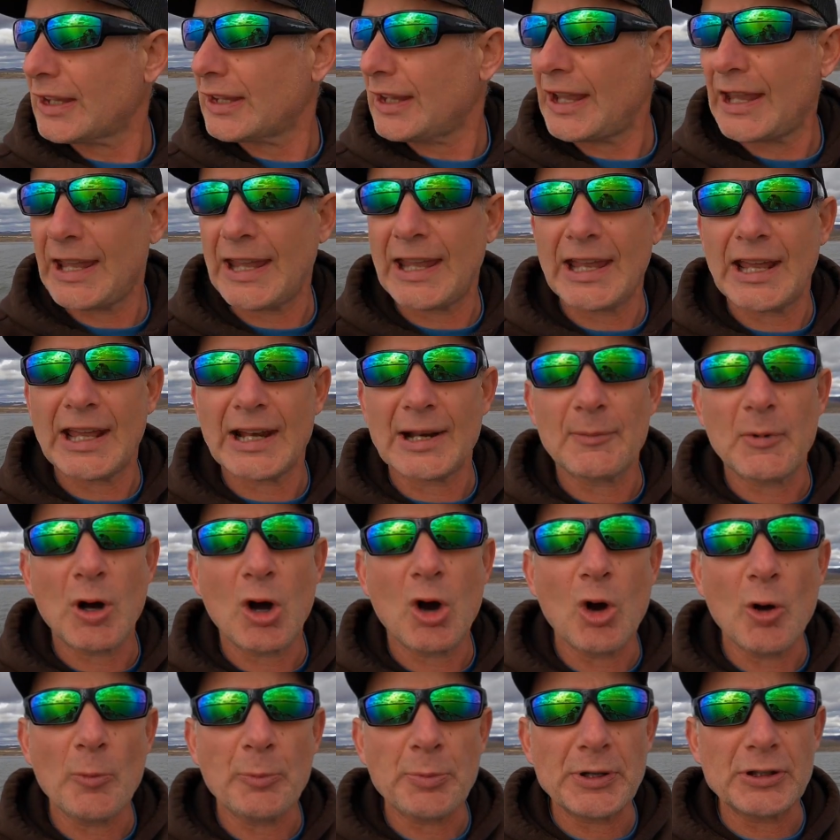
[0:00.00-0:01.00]
And I'm
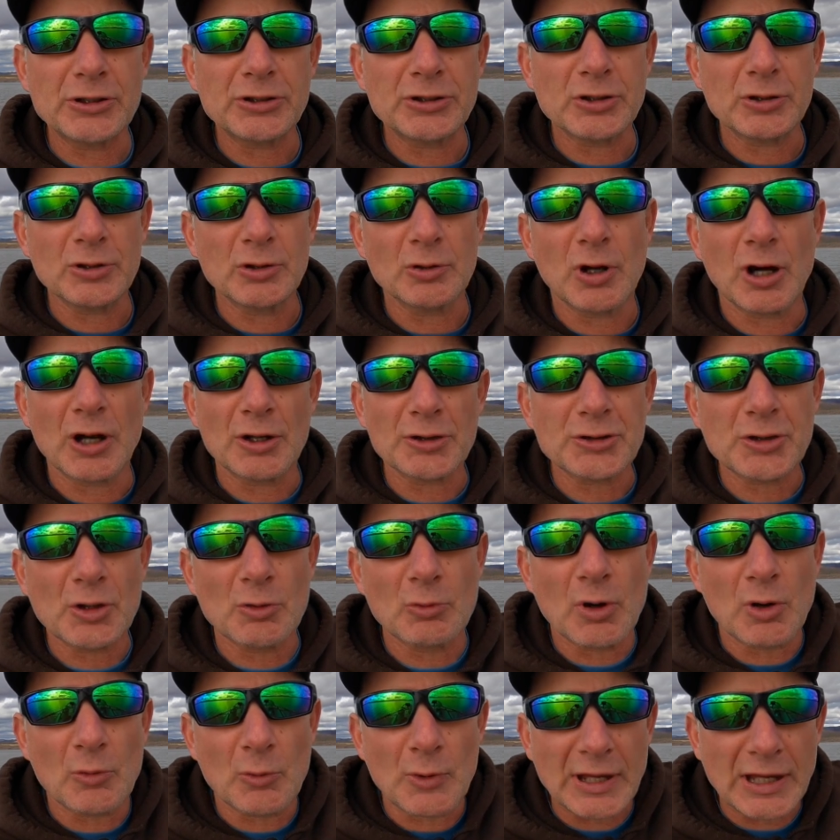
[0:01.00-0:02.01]
hoping to also,
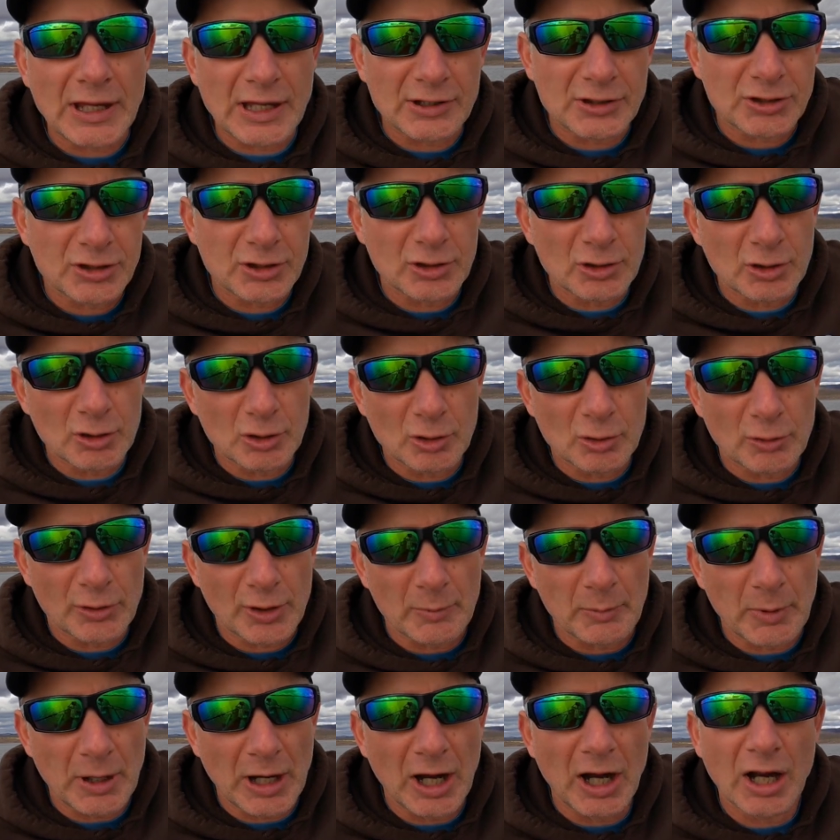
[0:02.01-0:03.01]
when we get to
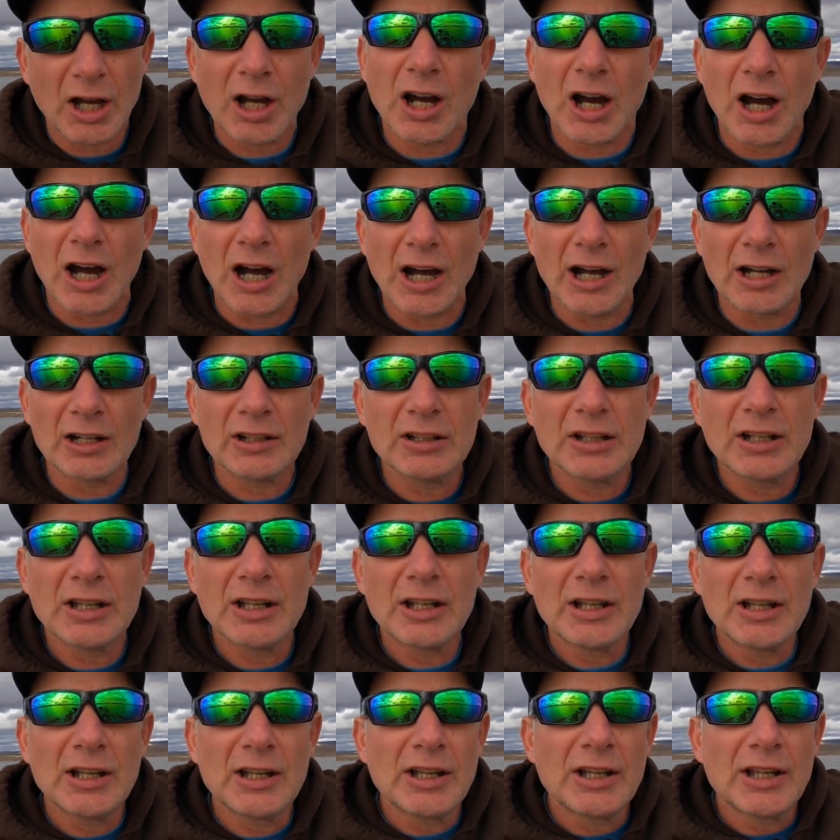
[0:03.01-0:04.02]
the Baja,
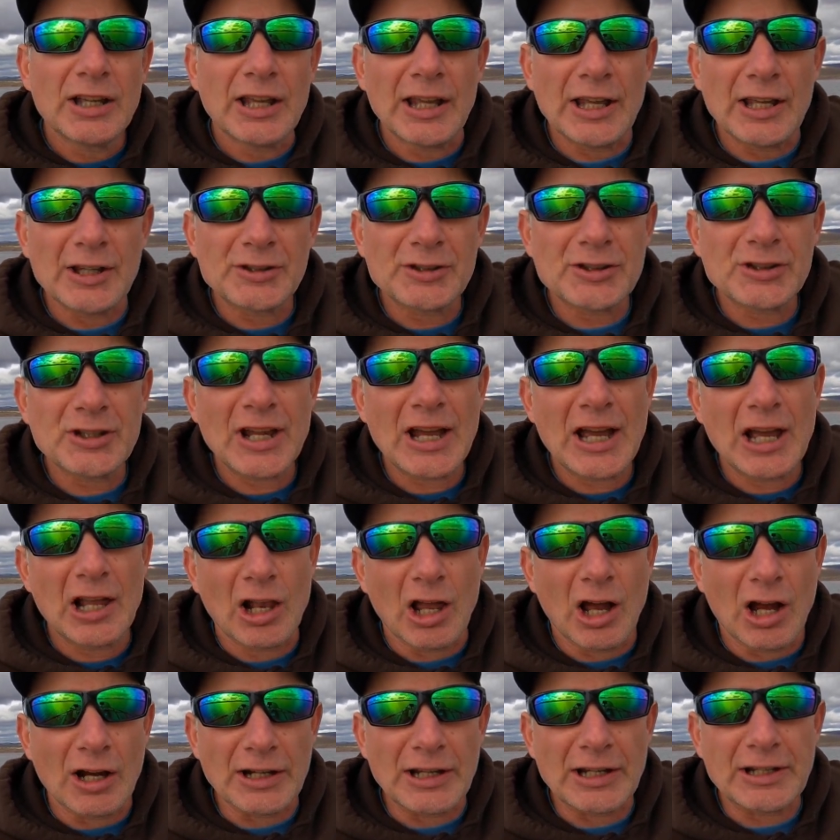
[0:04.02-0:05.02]
is see how
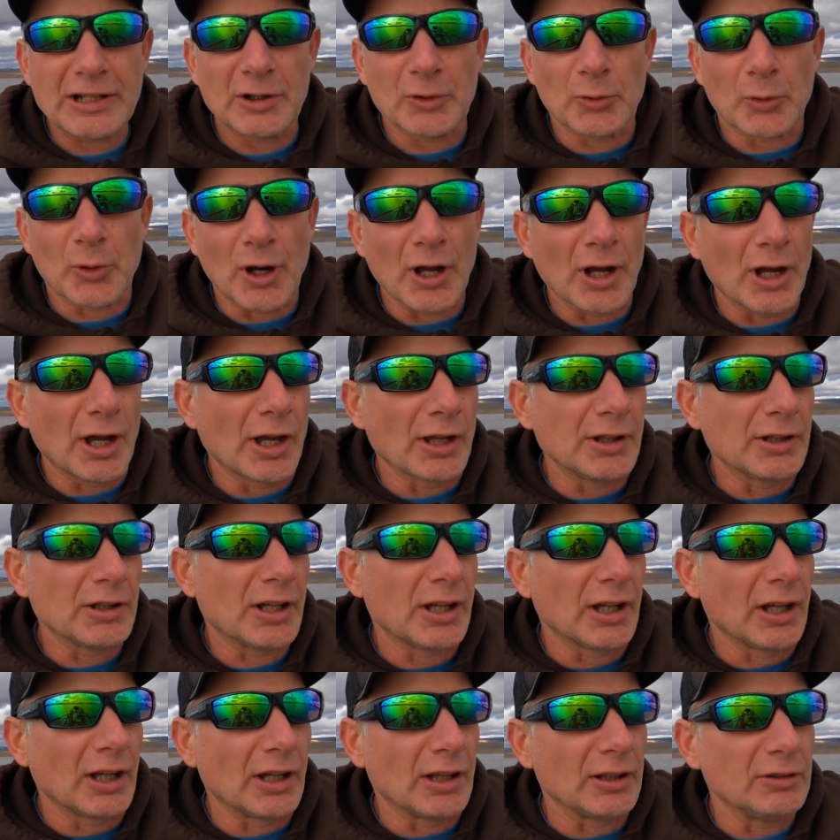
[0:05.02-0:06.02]
long it can run
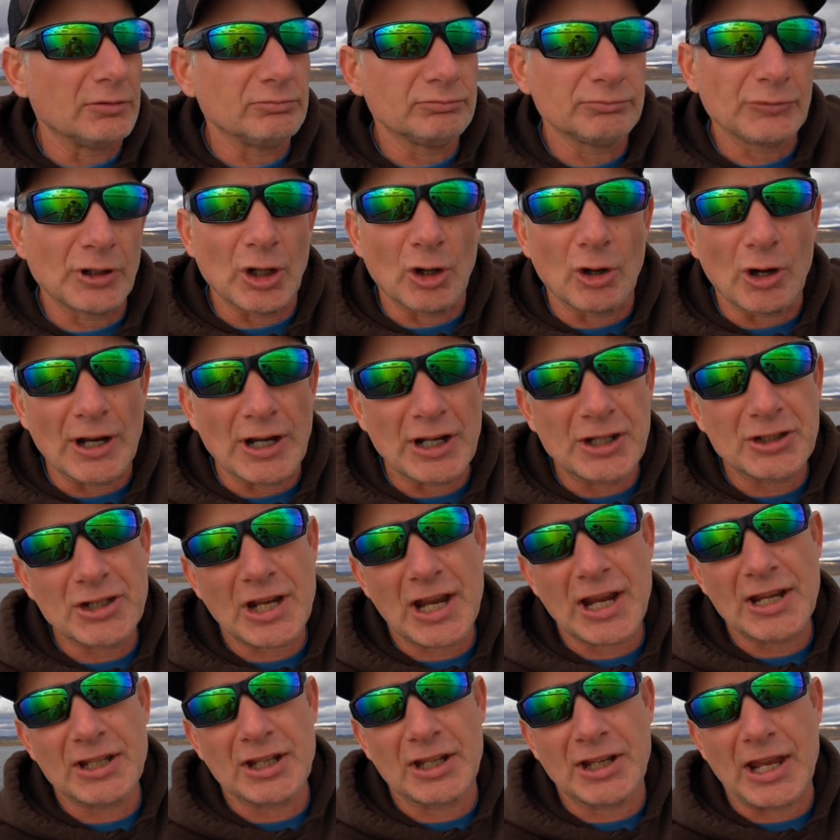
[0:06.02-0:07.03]
you know, on a
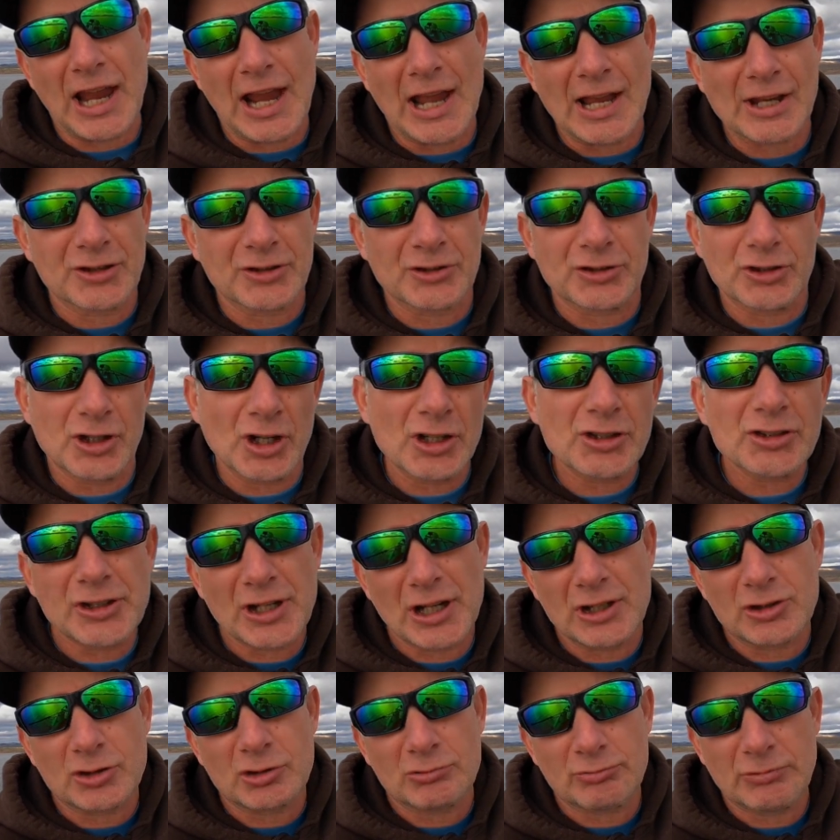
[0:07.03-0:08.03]
tank of gas just
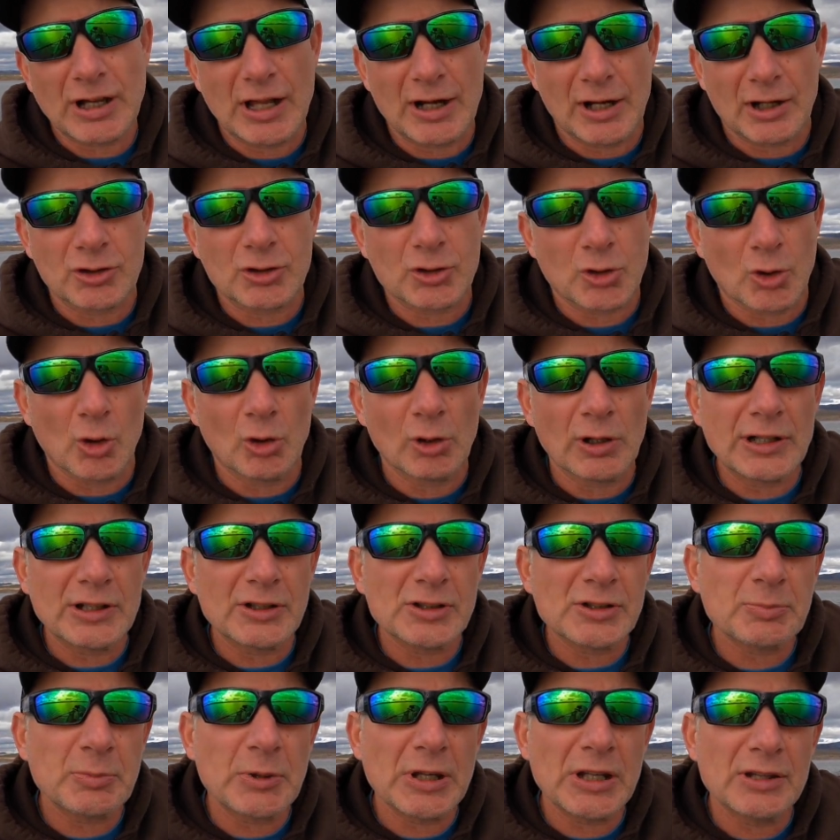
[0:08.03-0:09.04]
at kind of
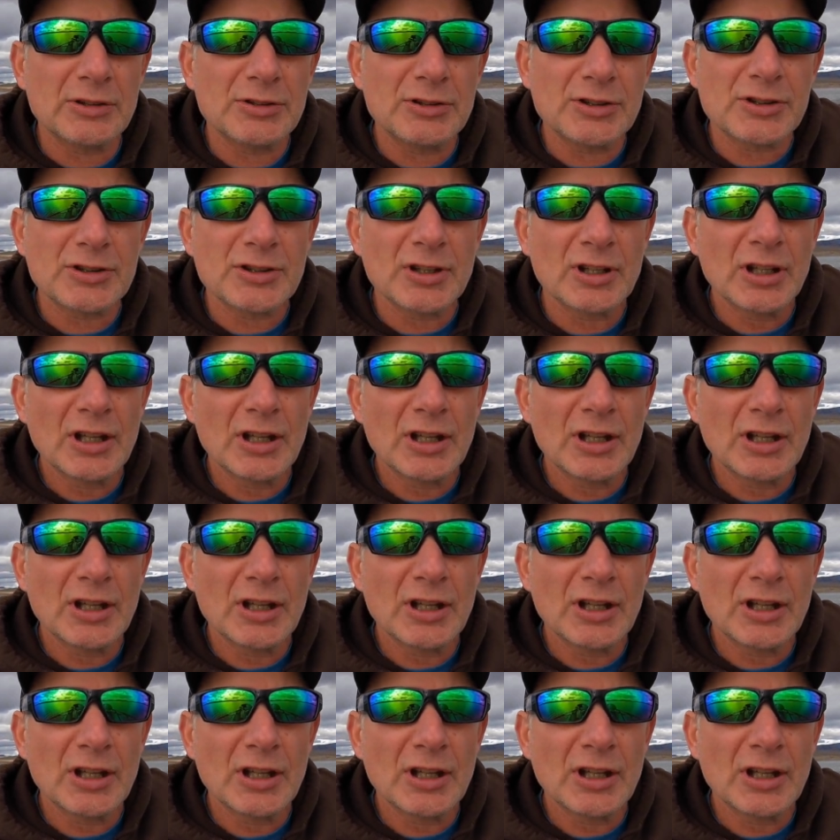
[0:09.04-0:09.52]
trolling speeds,